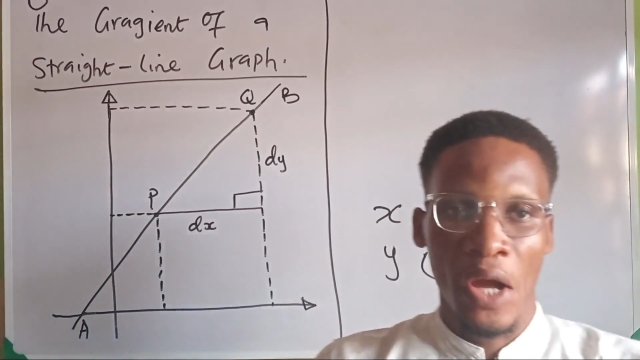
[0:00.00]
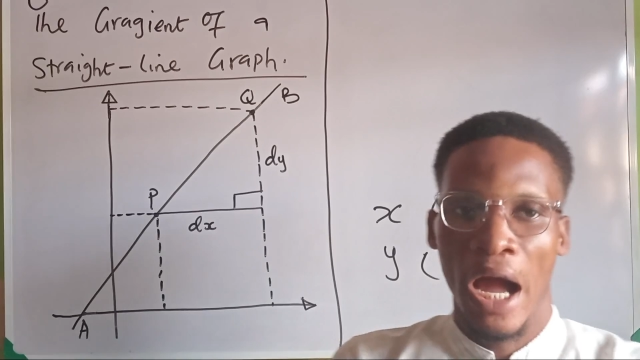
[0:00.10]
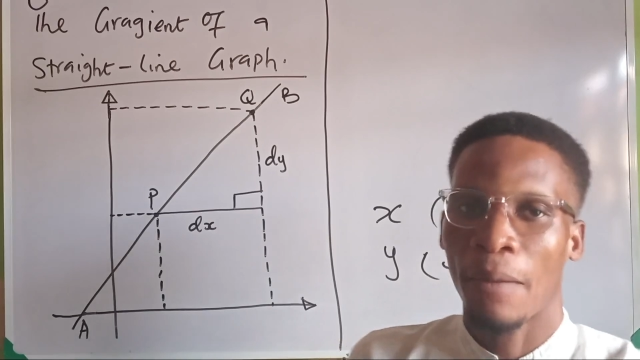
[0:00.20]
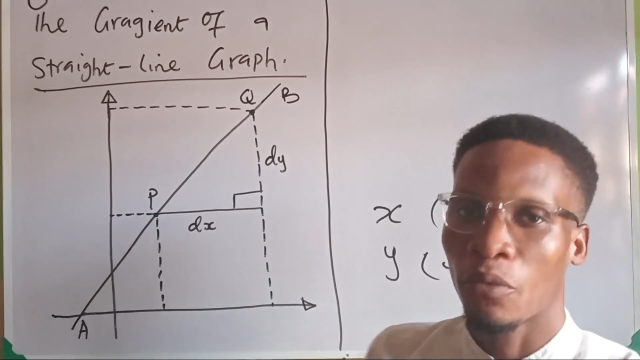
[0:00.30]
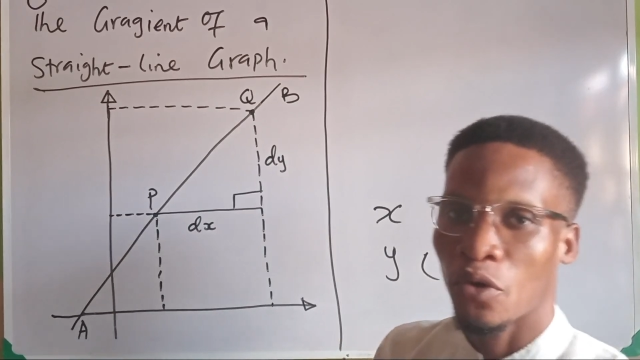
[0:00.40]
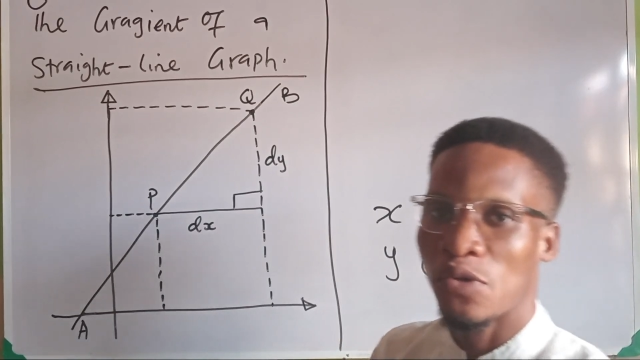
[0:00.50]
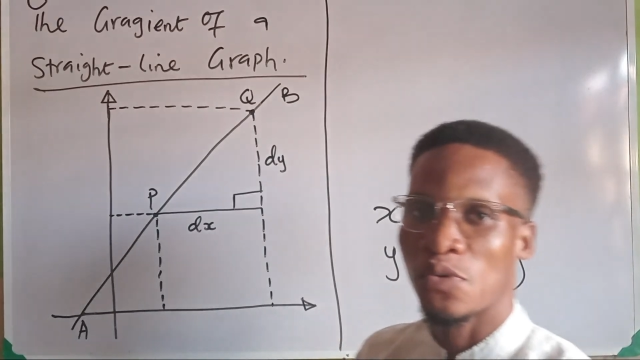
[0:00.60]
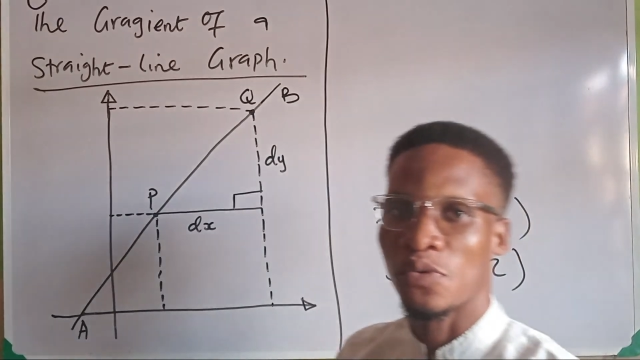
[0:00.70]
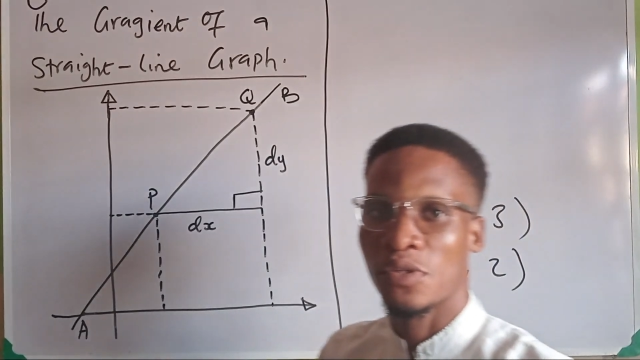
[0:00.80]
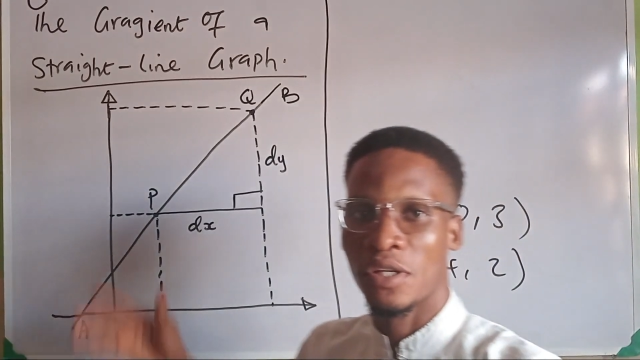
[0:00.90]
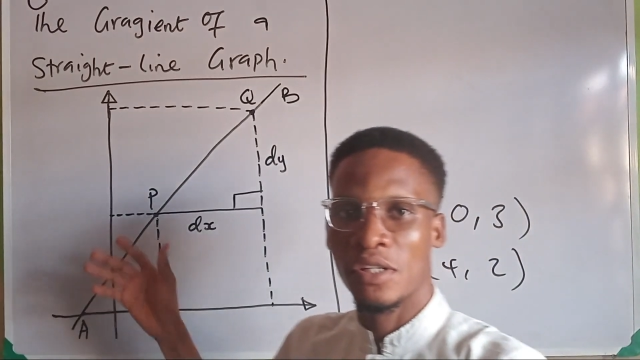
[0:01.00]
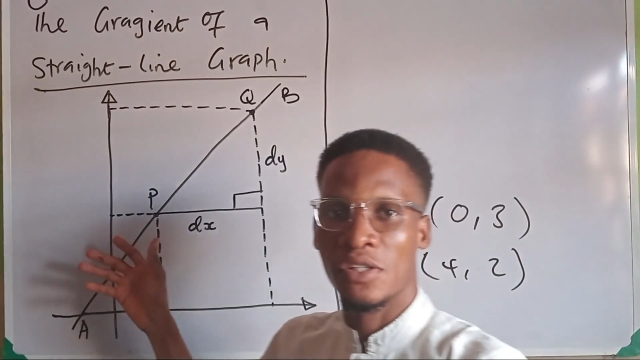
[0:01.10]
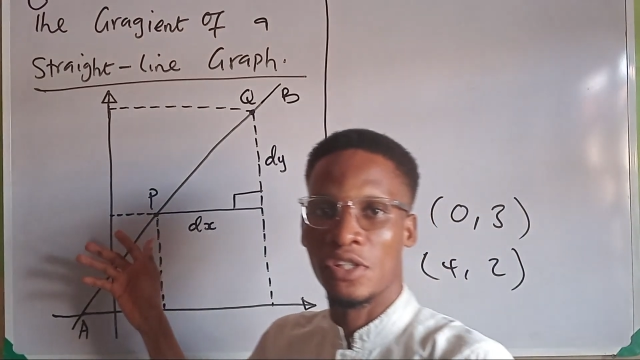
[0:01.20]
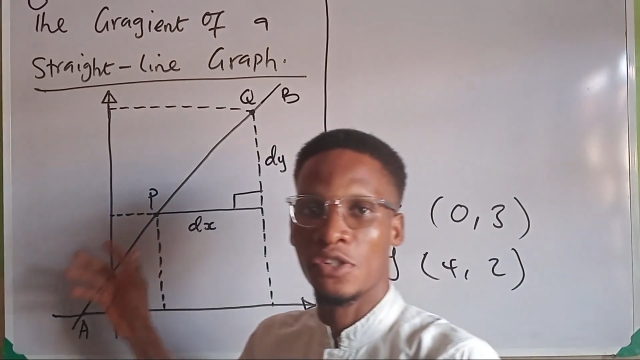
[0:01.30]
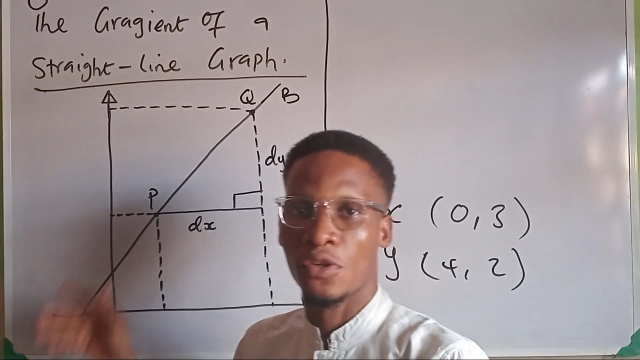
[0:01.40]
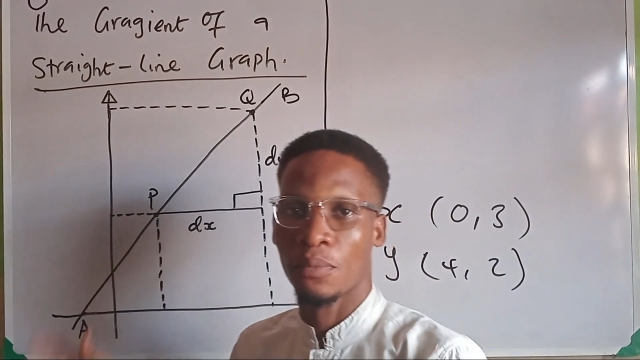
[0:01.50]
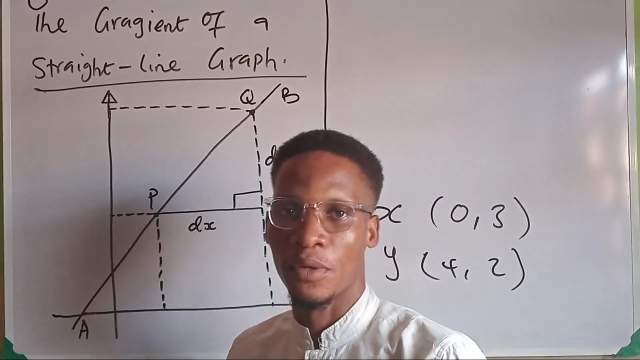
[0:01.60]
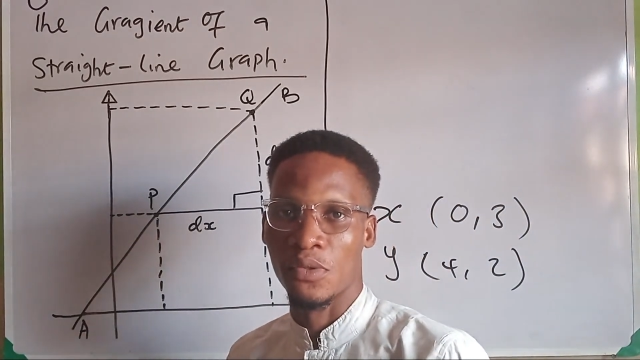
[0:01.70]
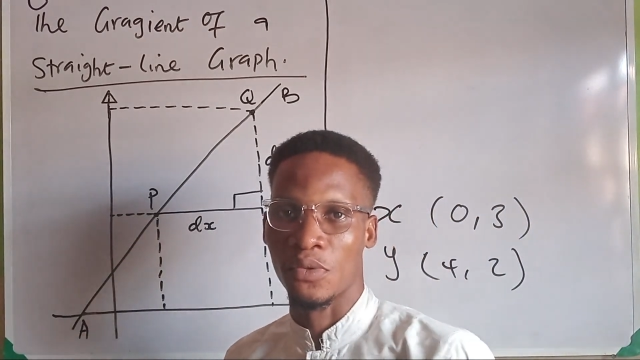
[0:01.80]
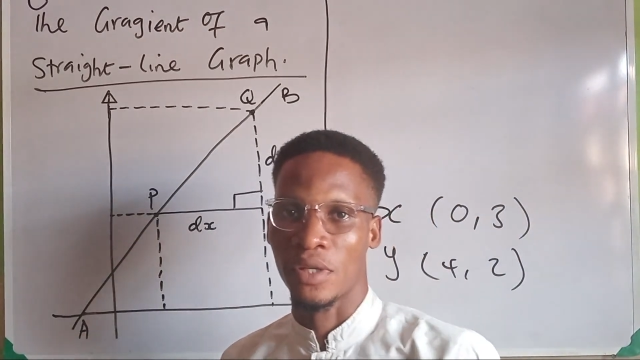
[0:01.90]
I'm going to treat this
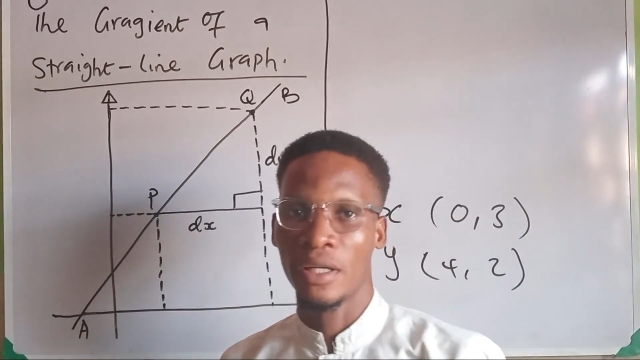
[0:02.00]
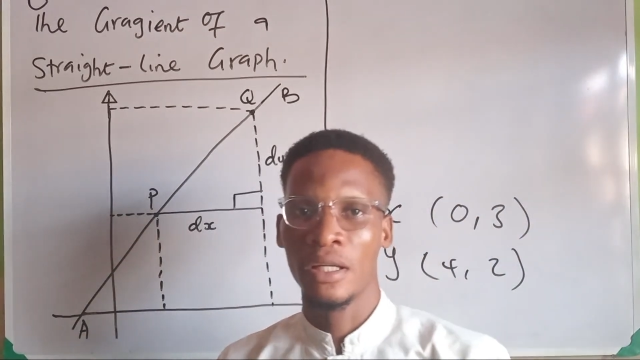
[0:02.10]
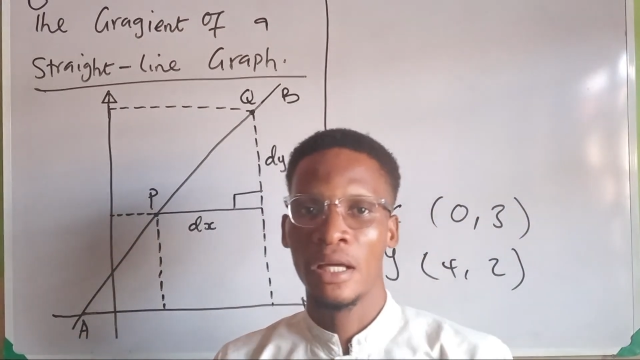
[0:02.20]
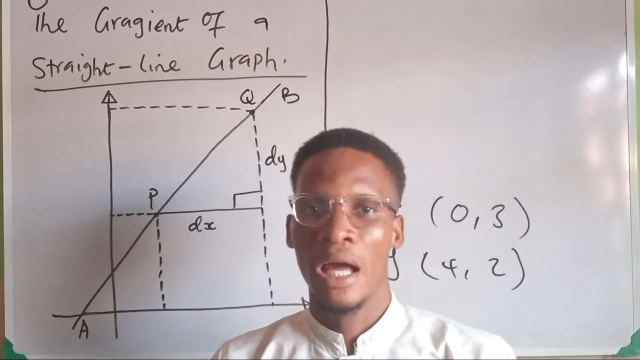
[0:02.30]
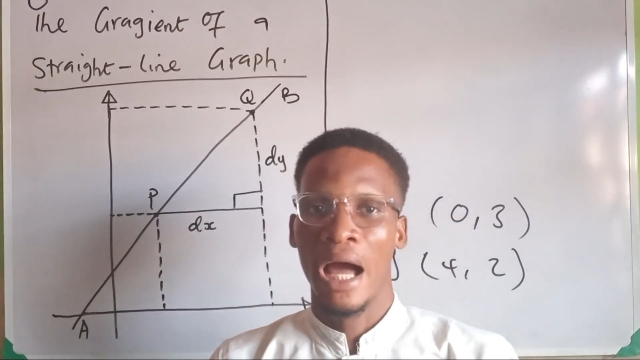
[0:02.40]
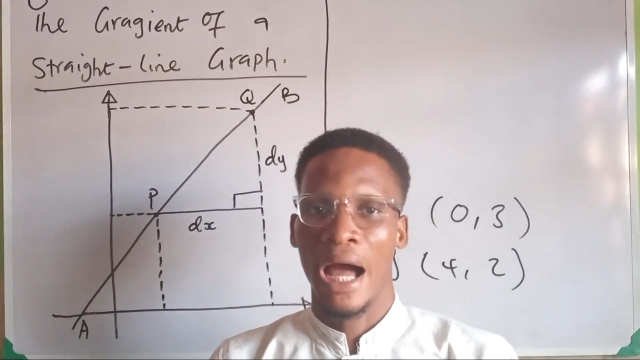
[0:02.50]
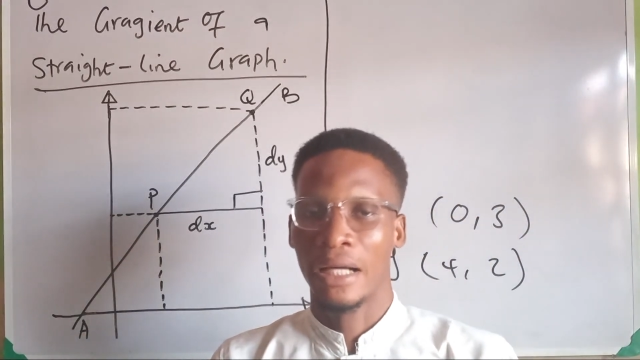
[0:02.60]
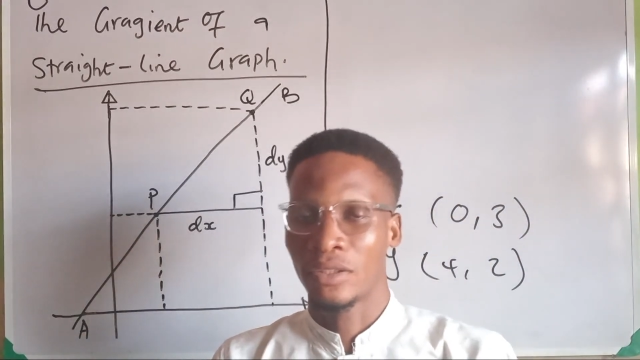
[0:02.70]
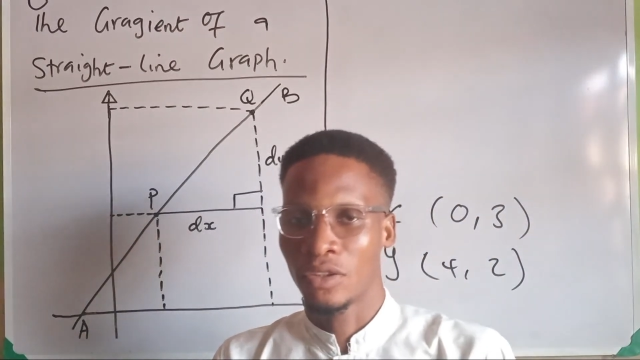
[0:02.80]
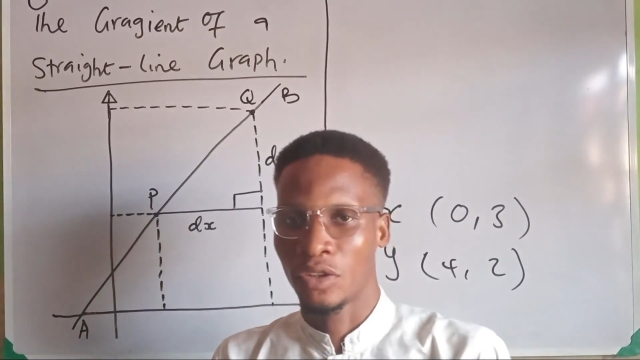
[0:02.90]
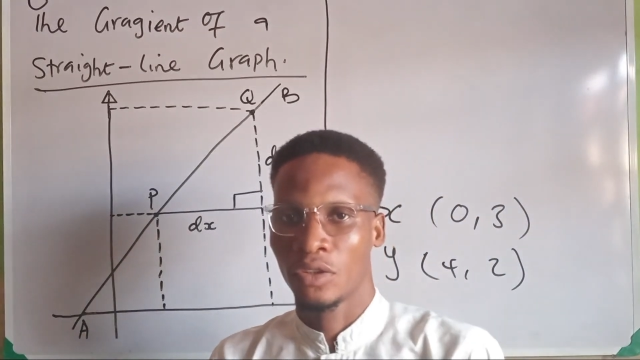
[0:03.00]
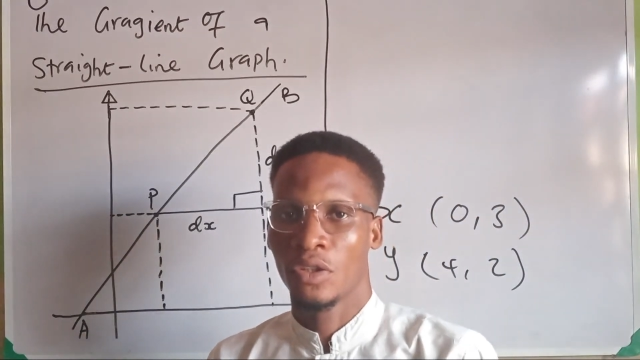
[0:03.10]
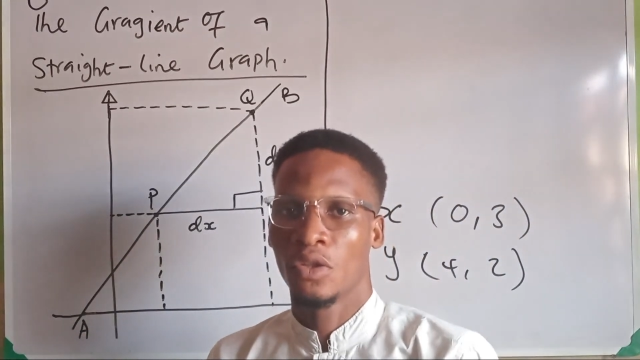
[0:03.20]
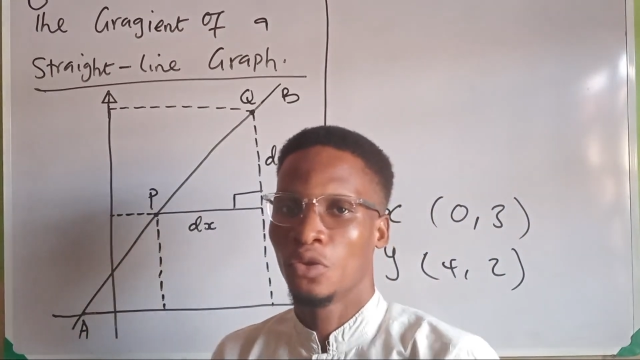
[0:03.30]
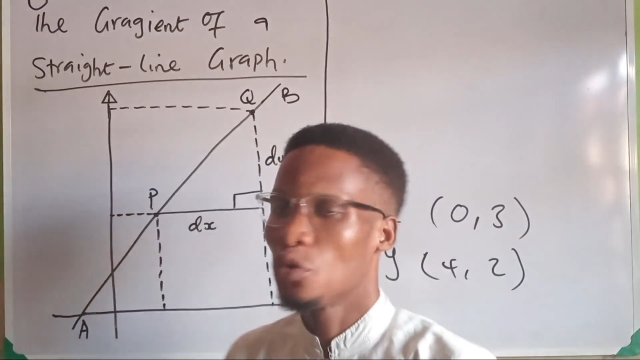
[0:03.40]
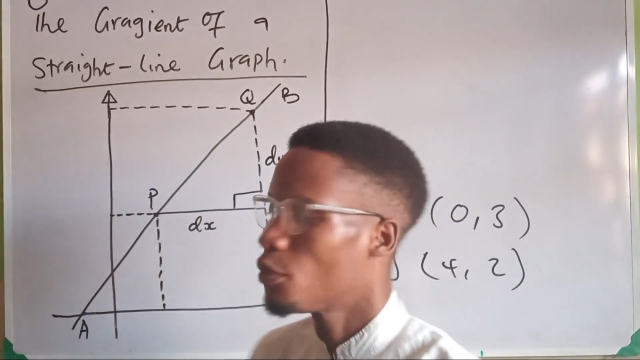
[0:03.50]
topic today, and you'll